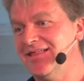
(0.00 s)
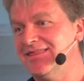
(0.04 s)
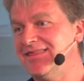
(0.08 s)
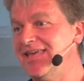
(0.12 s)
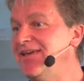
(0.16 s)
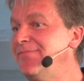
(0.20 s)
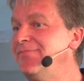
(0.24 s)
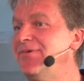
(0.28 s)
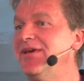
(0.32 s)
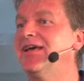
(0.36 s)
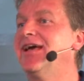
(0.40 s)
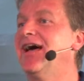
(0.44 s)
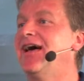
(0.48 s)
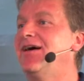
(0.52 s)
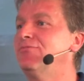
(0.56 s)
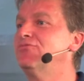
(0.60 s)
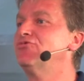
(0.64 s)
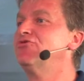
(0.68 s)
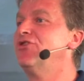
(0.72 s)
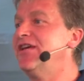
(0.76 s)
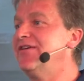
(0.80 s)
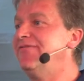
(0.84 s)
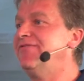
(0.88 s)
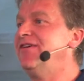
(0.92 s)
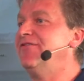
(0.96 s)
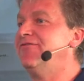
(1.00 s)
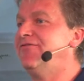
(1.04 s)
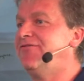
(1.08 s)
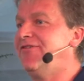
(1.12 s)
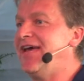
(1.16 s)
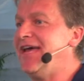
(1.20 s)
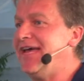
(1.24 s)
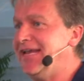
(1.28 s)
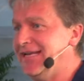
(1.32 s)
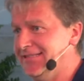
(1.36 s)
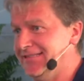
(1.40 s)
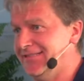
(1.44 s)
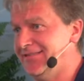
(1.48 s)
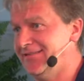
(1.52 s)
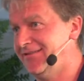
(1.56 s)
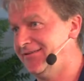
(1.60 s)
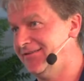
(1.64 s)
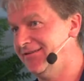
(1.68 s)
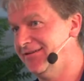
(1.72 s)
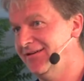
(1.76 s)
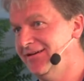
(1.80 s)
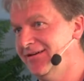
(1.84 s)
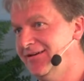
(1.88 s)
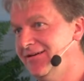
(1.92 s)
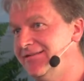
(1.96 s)
they become raving fans.
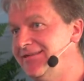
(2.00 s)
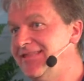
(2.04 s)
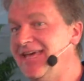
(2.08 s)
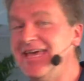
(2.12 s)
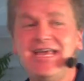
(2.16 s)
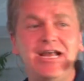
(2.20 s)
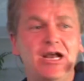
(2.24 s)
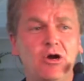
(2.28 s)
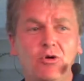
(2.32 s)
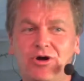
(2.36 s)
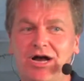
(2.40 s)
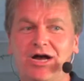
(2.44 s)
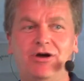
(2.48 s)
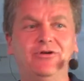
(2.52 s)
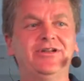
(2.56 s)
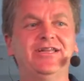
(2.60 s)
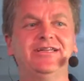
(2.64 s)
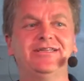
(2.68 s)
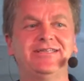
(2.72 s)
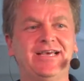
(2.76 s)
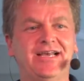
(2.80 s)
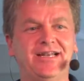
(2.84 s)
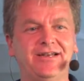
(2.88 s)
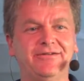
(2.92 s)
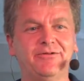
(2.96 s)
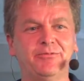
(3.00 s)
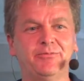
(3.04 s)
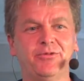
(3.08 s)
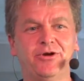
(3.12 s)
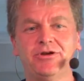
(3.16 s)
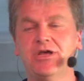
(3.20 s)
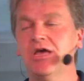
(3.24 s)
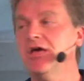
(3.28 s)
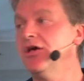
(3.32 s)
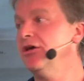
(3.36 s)
They go out and tell everybody,